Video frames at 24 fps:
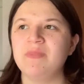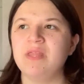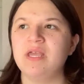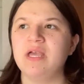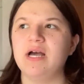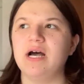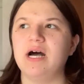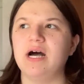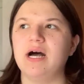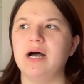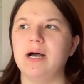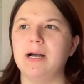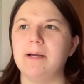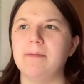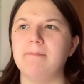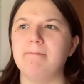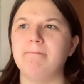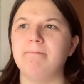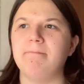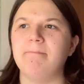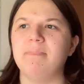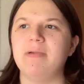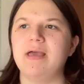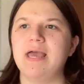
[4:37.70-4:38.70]

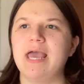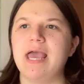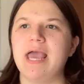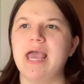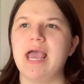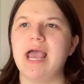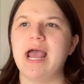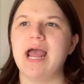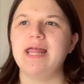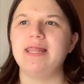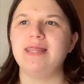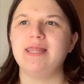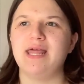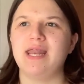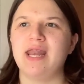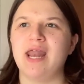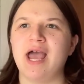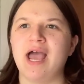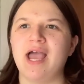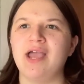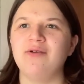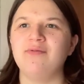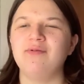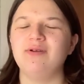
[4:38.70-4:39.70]
And then
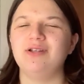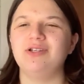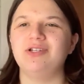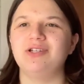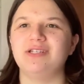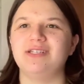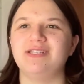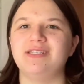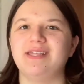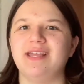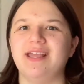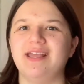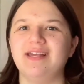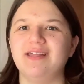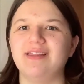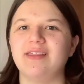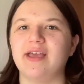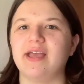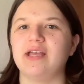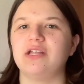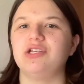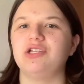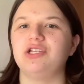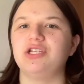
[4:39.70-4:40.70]
I would just think
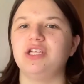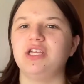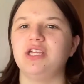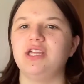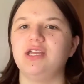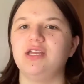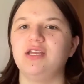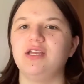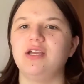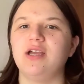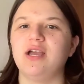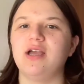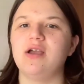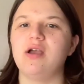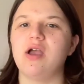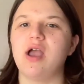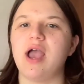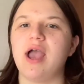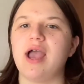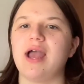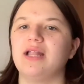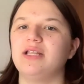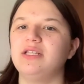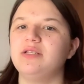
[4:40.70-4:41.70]
that she
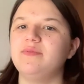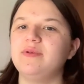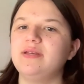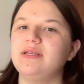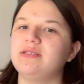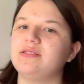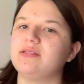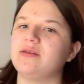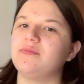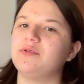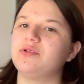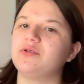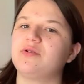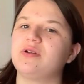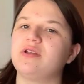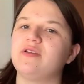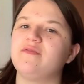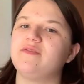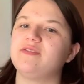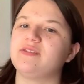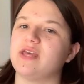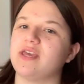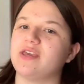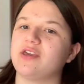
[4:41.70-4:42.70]
had to be some sort of
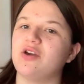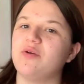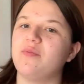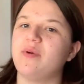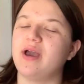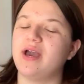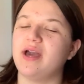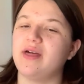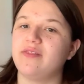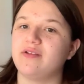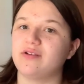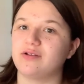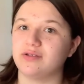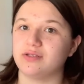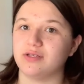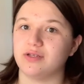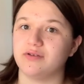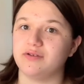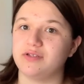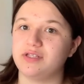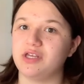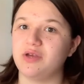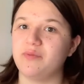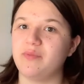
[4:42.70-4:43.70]
psychopath or
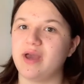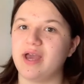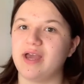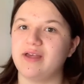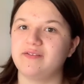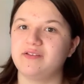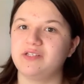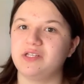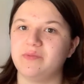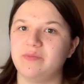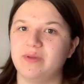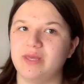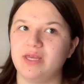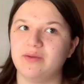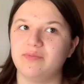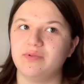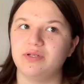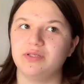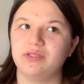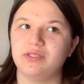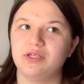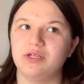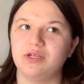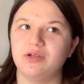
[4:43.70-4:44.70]
sociopath to be
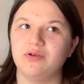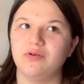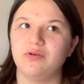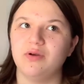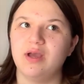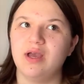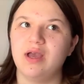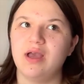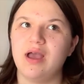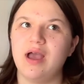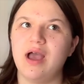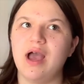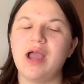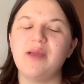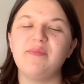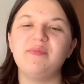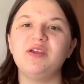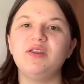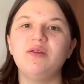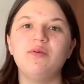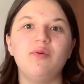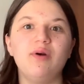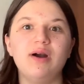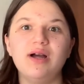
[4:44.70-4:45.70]
able to, I
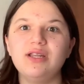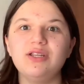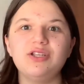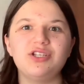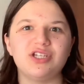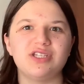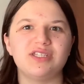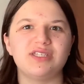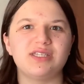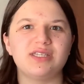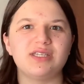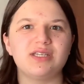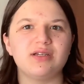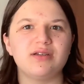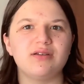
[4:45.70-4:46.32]
mean, one, just